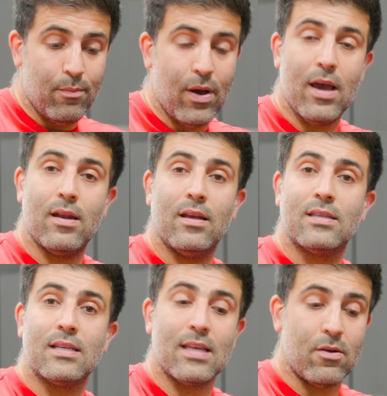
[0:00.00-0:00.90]
but it
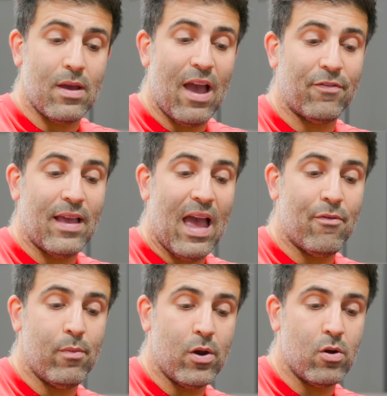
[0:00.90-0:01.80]
says that you have to
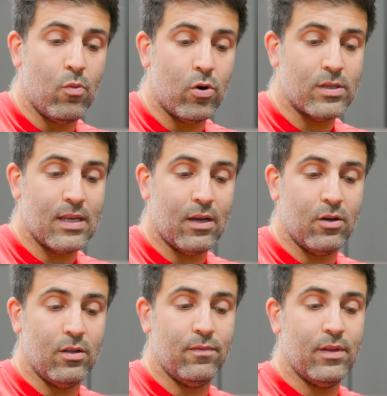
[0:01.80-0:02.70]
have them on your
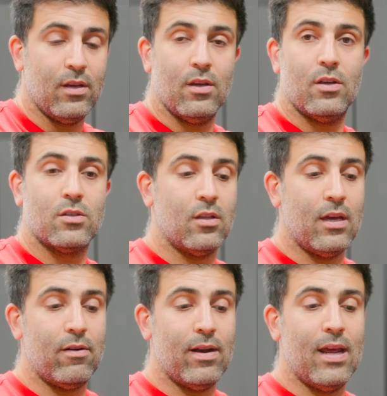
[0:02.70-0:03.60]
motorcycle. So
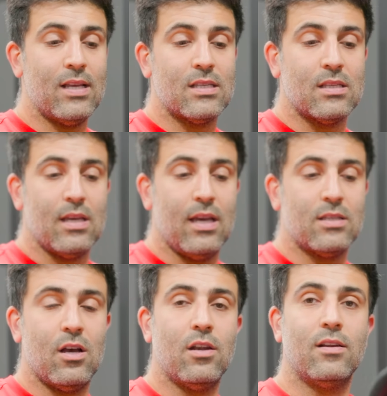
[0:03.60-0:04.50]
there it is,
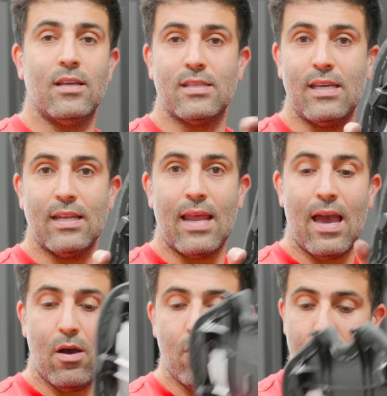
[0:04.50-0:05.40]
it's under the seat
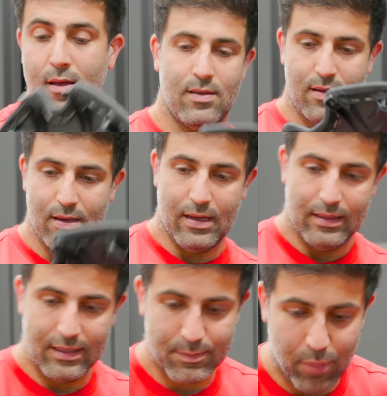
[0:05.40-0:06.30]
now. Let's